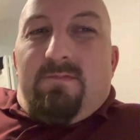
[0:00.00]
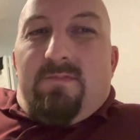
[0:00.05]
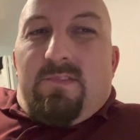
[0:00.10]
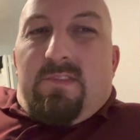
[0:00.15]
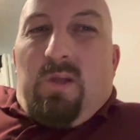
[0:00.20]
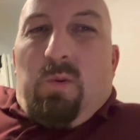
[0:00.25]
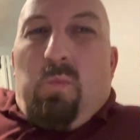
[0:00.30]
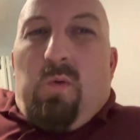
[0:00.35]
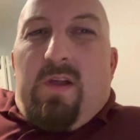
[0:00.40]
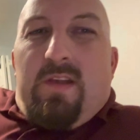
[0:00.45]

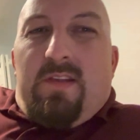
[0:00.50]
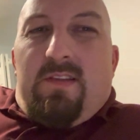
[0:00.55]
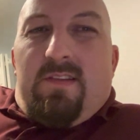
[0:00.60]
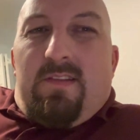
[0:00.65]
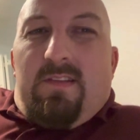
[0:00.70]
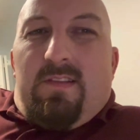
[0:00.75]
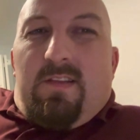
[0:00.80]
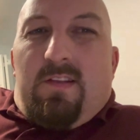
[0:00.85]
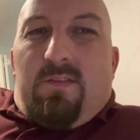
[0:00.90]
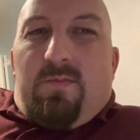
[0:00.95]
to what
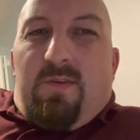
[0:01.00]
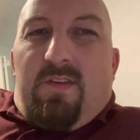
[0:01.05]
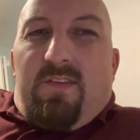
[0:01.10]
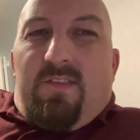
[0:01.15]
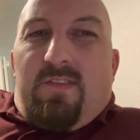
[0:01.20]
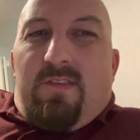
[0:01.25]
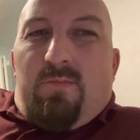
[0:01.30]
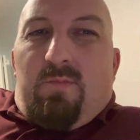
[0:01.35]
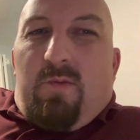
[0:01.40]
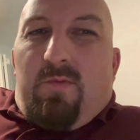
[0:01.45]
the
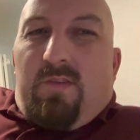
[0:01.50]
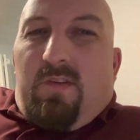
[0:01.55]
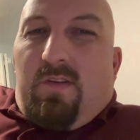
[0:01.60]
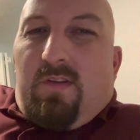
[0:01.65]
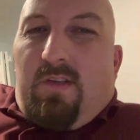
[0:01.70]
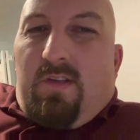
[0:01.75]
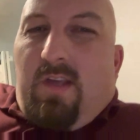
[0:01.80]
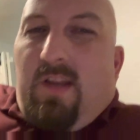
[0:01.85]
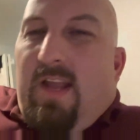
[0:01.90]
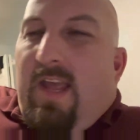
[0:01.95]
twist what was
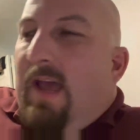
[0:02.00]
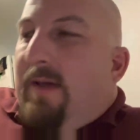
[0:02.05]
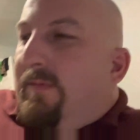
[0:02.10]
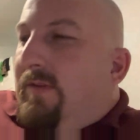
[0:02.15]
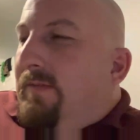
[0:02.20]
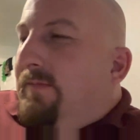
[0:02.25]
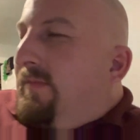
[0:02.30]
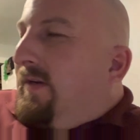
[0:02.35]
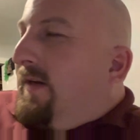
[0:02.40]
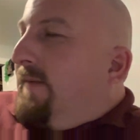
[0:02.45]
gonna
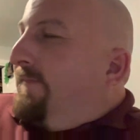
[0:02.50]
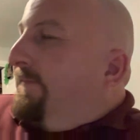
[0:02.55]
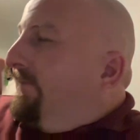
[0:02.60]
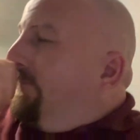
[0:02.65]
happen, but